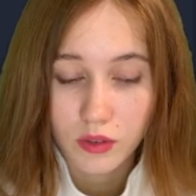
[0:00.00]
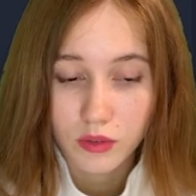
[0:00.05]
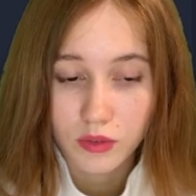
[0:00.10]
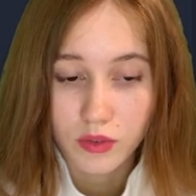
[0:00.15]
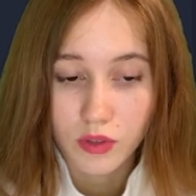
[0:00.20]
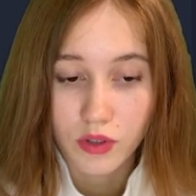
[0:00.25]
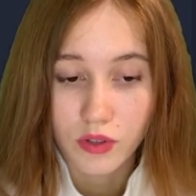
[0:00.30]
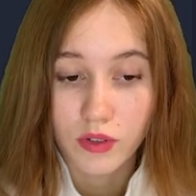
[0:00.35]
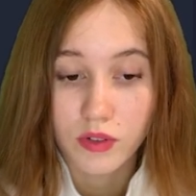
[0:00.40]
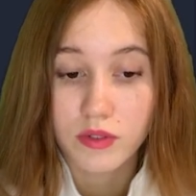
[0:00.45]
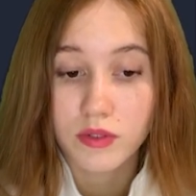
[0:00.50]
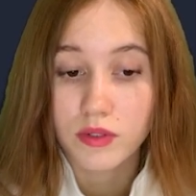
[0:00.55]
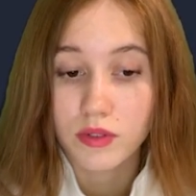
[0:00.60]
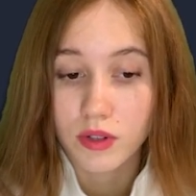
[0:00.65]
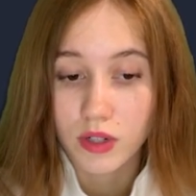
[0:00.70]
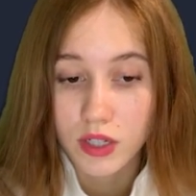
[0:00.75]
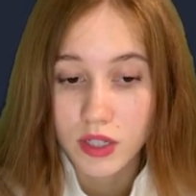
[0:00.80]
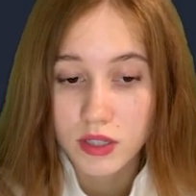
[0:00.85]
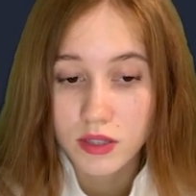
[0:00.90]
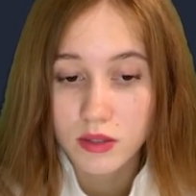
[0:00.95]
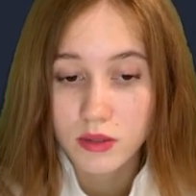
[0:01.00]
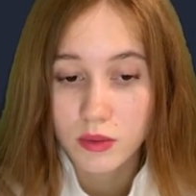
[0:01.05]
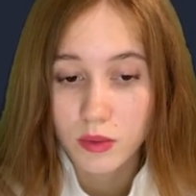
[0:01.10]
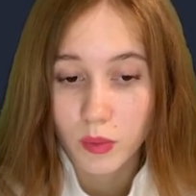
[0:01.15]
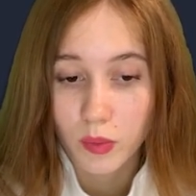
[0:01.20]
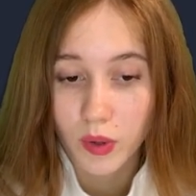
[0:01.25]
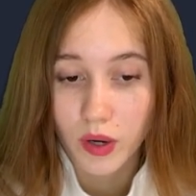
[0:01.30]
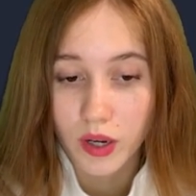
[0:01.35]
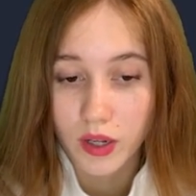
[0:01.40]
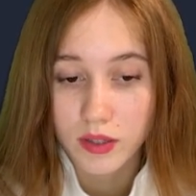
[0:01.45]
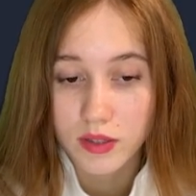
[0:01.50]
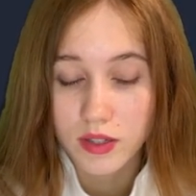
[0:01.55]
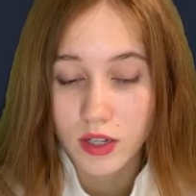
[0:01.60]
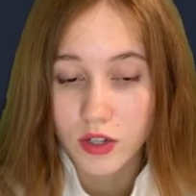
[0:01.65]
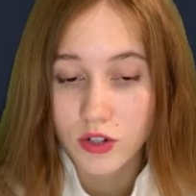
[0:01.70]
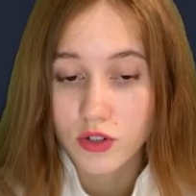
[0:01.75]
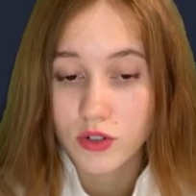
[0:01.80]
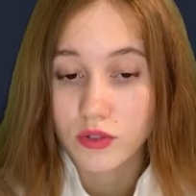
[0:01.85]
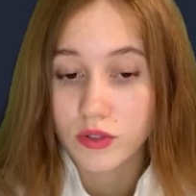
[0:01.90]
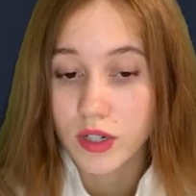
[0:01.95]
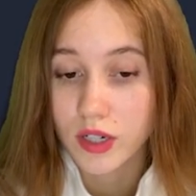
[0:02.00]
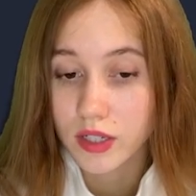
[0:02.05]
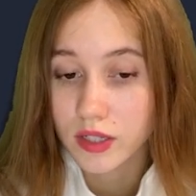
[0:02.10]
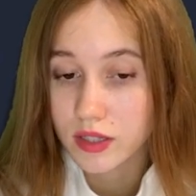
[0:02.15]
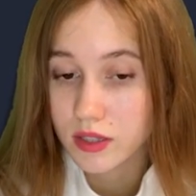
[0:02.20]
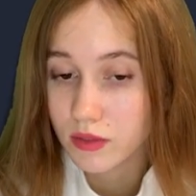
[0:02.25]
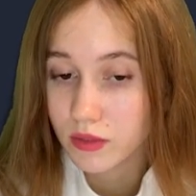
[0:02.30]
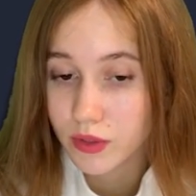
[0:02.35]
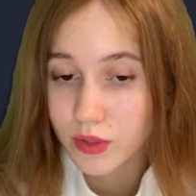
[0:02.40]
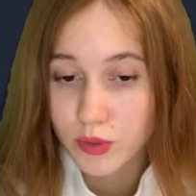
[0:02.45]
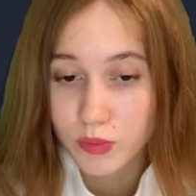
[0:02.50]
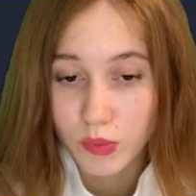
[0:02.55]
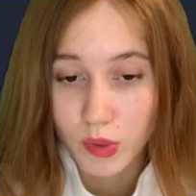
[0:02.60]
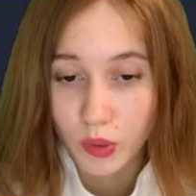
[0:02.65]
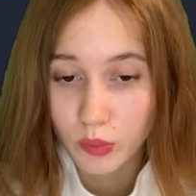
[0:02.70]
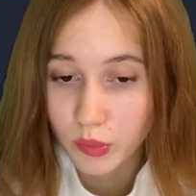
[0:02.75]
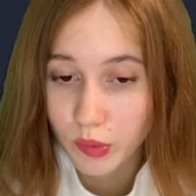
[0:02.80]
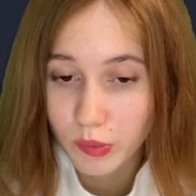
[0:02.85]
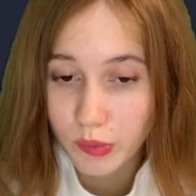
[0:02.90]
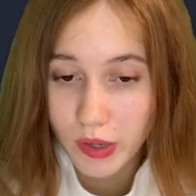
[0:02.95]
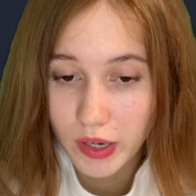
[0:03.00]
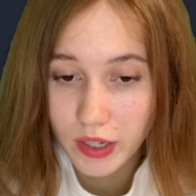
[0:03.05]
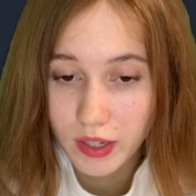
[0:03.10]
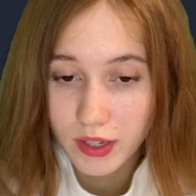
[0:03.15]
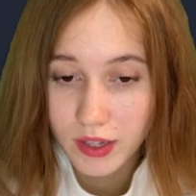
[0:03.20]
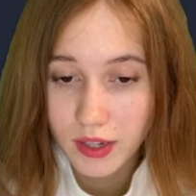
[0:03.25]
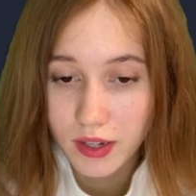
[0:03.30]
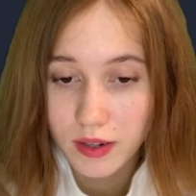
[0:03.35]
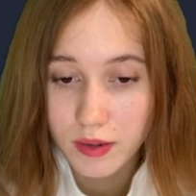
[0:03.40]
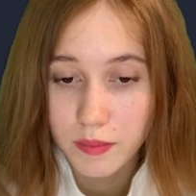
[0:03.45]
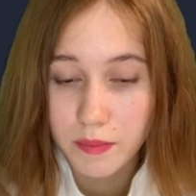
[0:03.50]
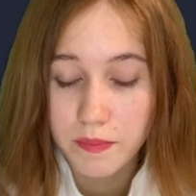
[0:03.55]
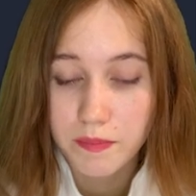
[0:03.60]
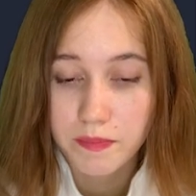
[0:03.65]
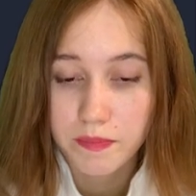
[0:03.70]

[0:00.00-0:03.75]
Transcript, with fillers: for an increase we had such a relatively small pullback here